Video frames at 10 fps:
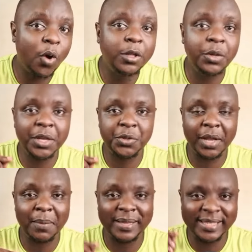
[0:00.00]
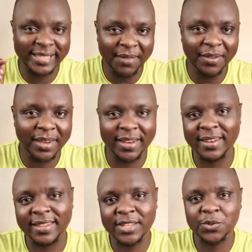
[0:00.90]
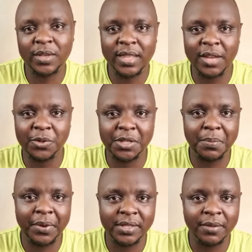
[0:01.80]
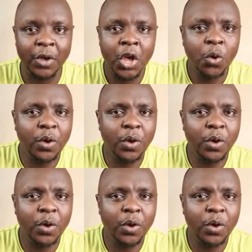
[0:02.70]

all the way to number 7 this week. That was impressive.